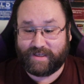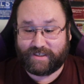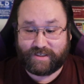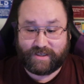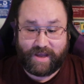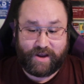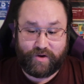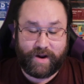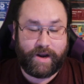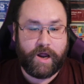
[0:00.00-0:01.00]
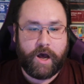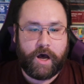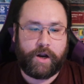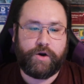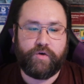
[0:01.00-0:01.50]
This is a great,
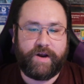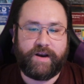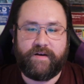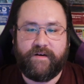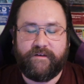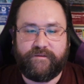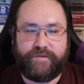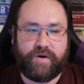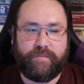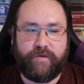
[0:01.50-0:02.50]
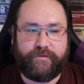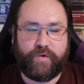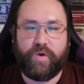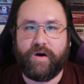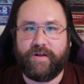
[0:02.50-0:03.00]
underrated film
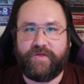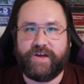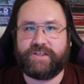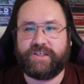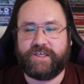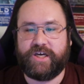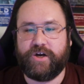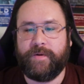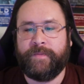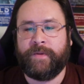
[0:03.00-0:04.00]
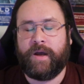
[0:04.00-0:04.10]
for this year.